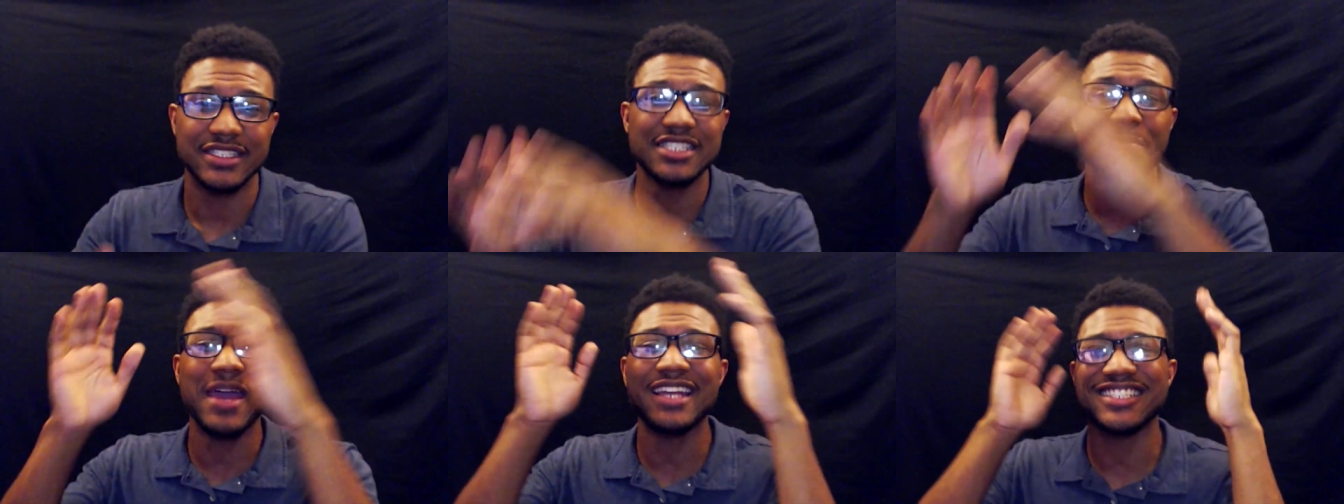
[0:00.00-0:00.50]

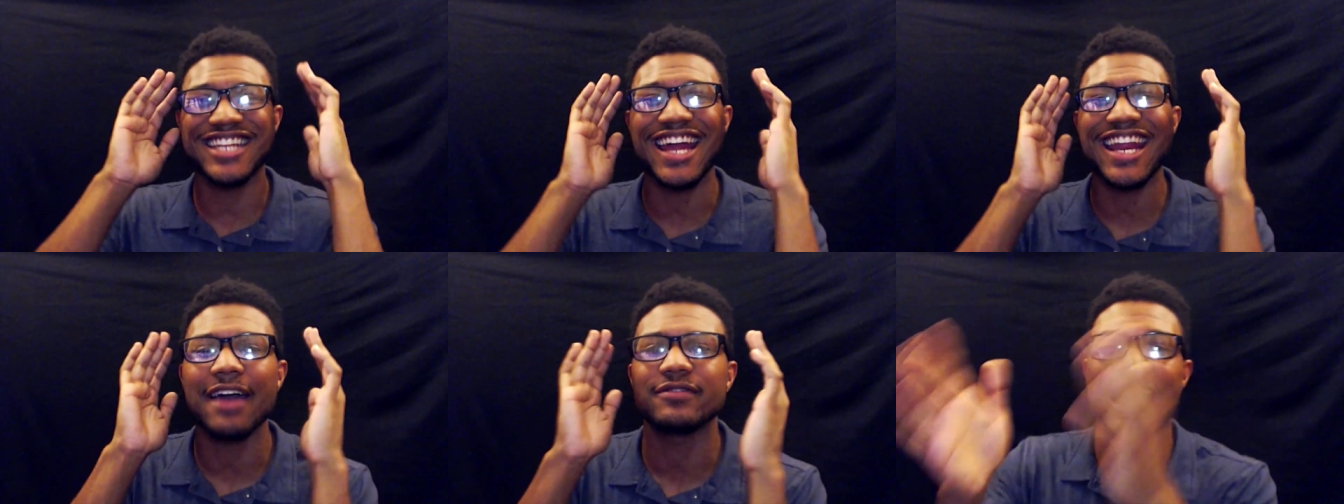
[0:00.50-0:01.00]
This man does
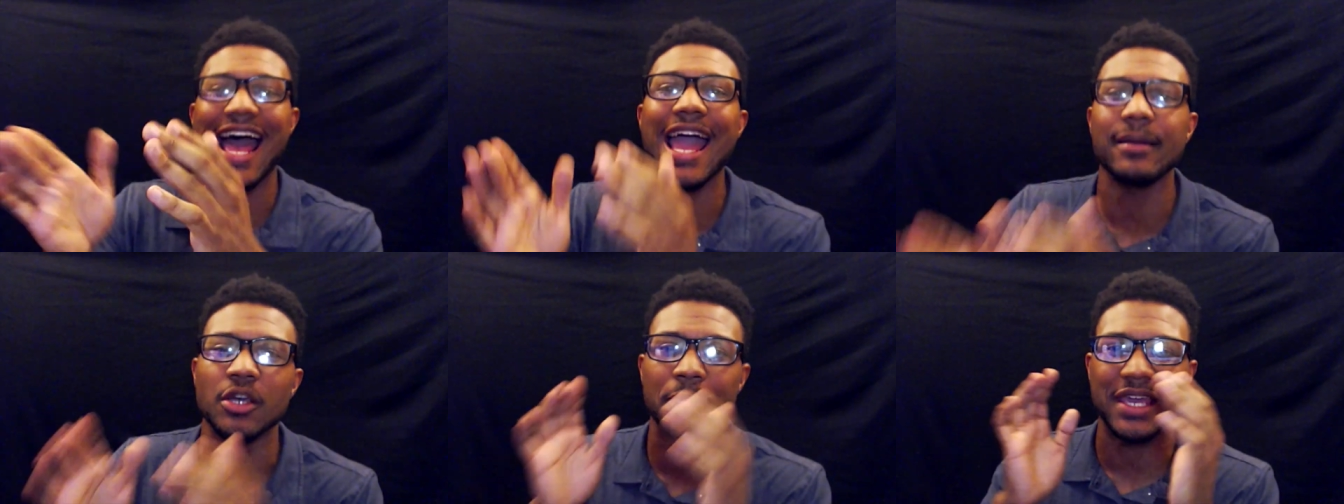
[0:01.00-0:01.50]
not have
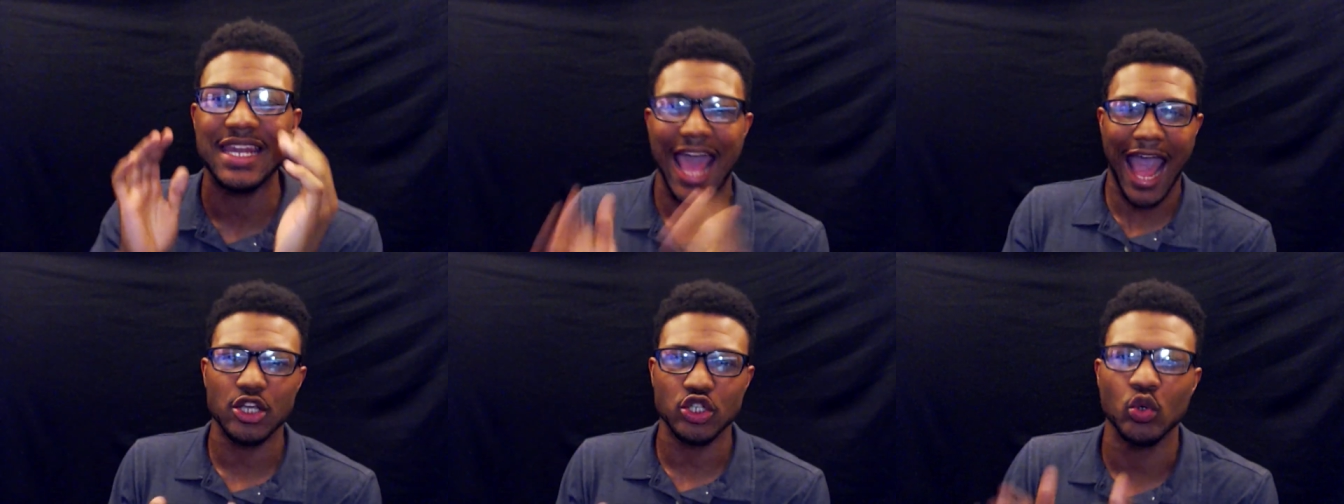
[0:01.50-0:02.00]
time to be an
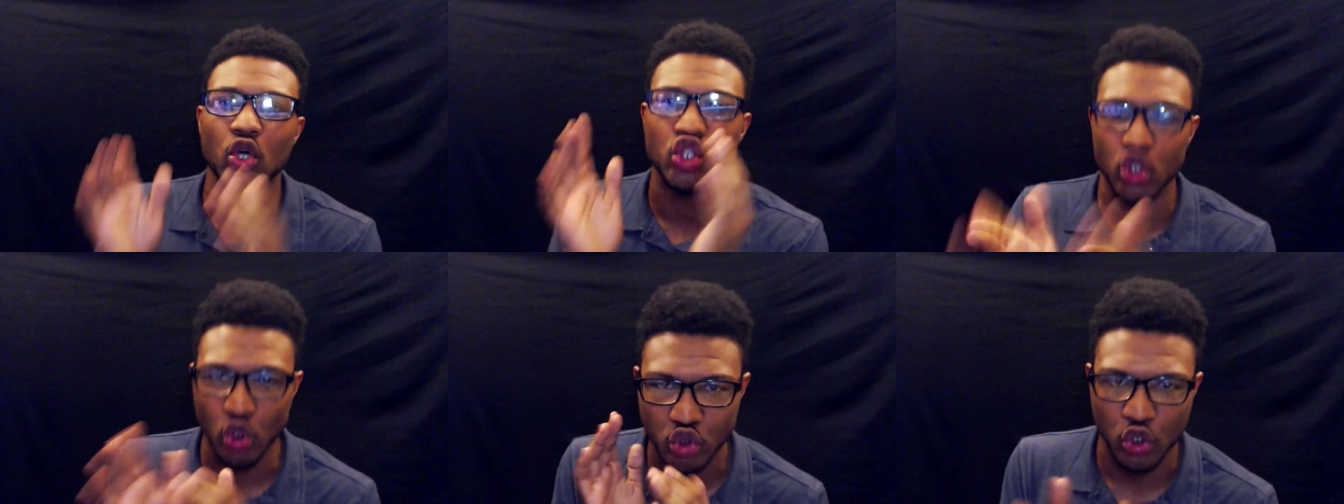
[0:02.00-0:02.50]
actual
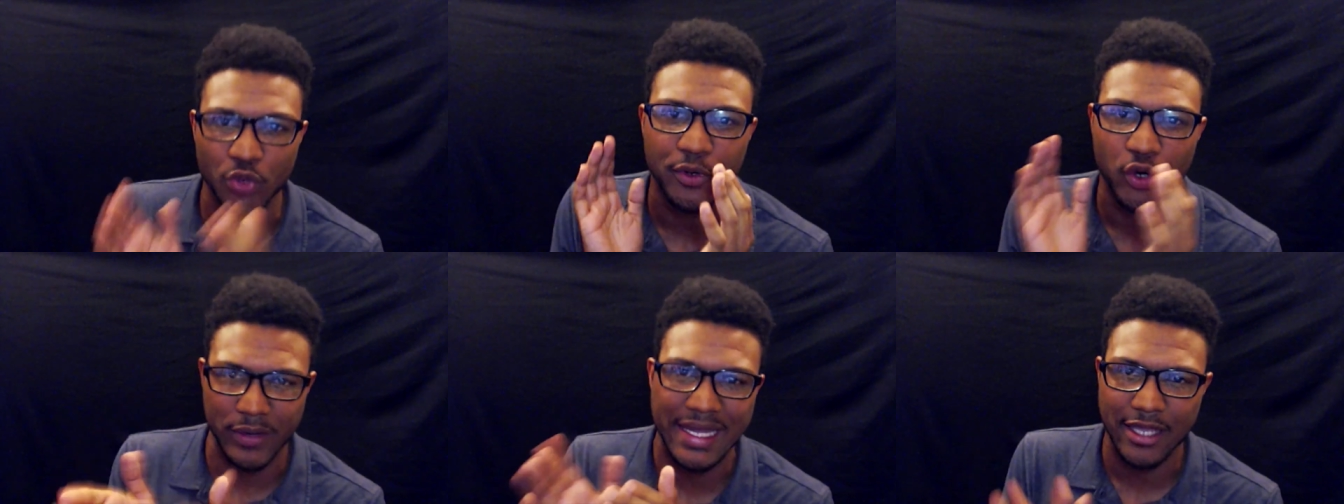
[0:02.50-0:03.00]
YouTube
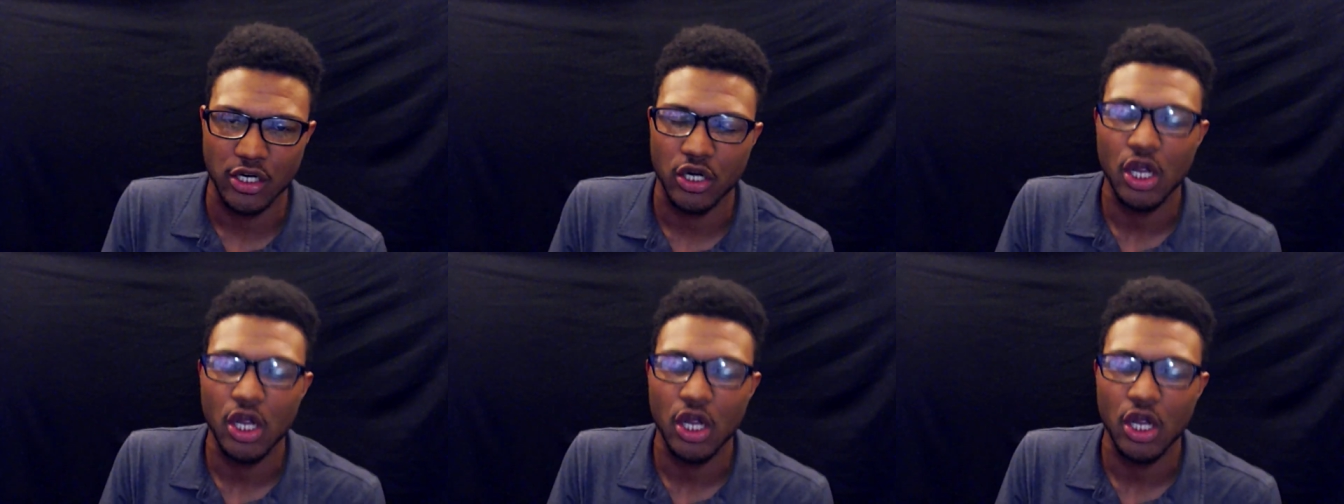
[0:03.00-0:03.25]
creator.